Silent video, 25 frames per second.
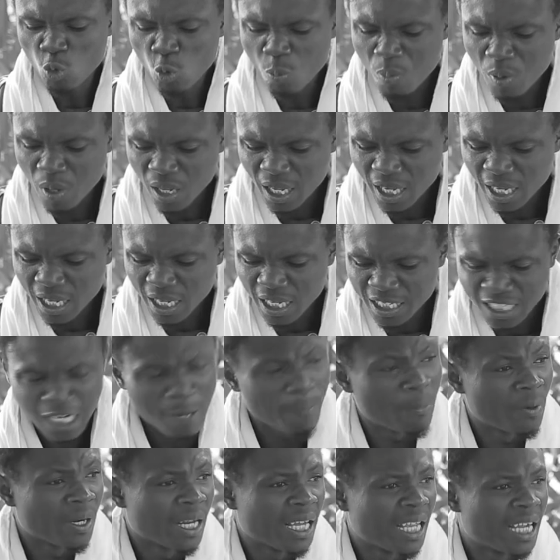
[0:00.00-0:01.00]
upe a
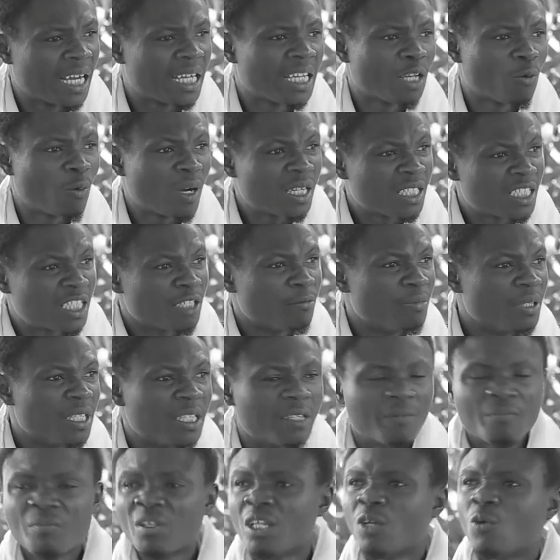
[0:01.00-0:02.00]
champion ya de one T B.
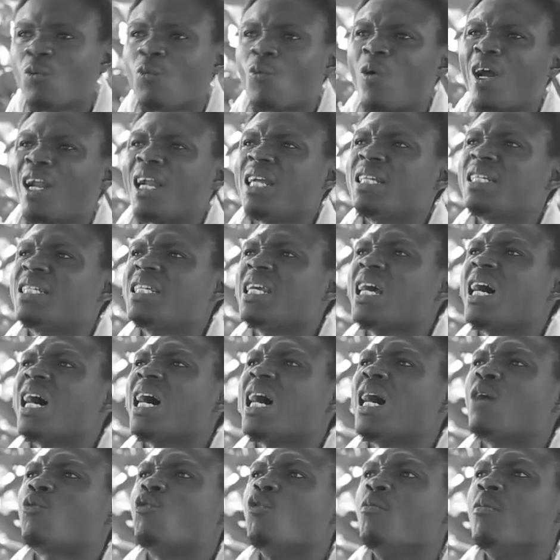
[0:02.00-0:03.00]
One
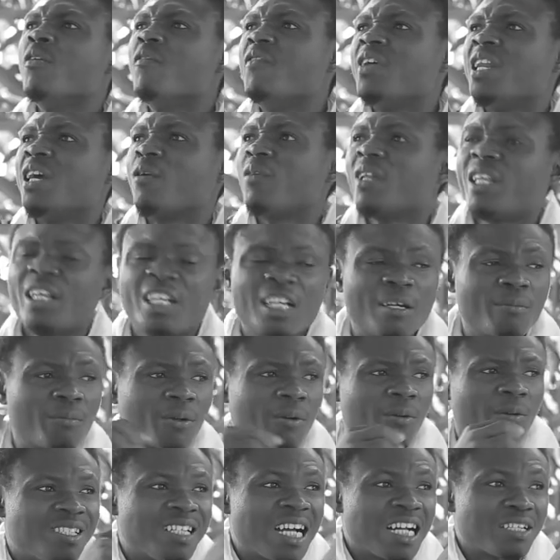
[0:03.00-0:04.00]
antia could be feel a quarter
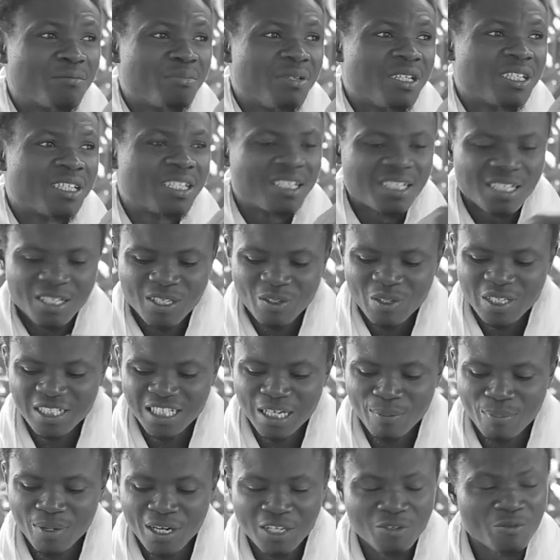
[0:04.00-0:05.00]
champion. That means
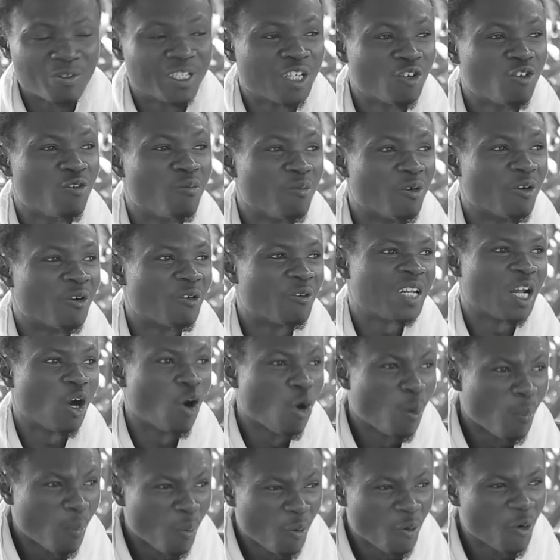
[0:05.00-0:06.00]
champion is unchanu mono.
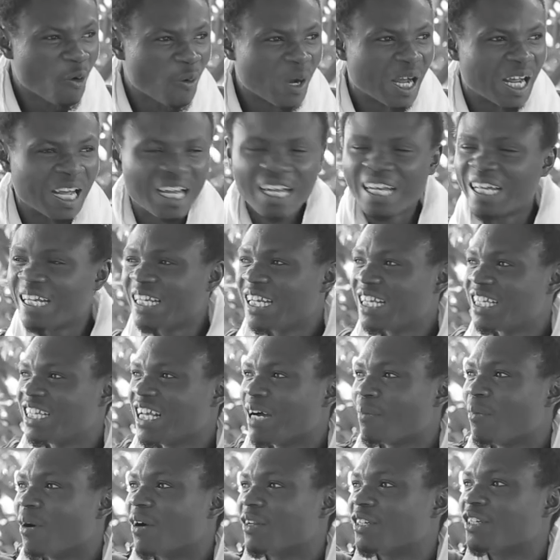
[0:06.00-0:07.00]
Now munua it's
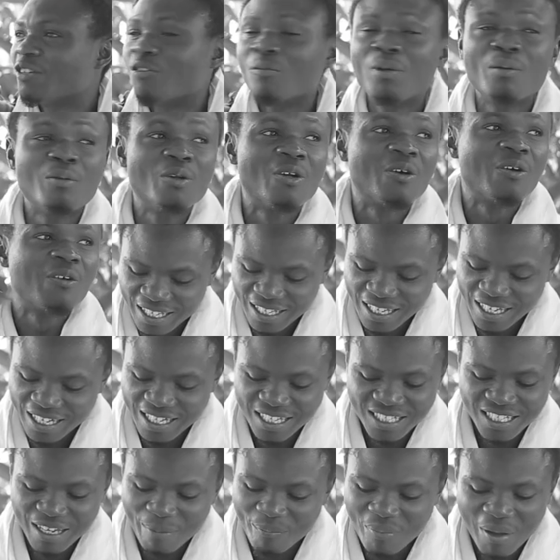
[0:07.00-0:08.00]
about until we know. Yeah,
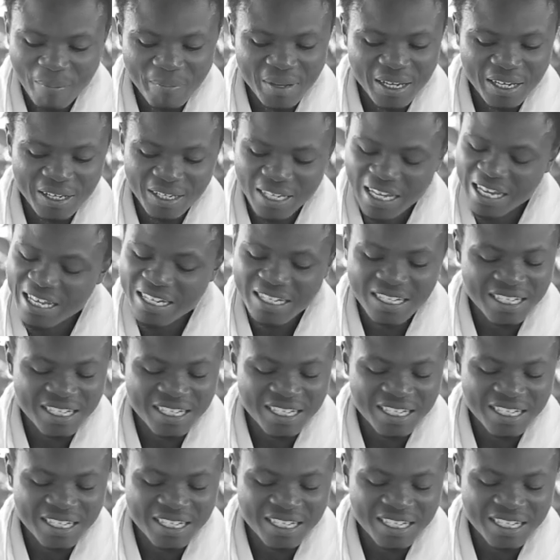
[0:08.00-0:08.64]
there's some big a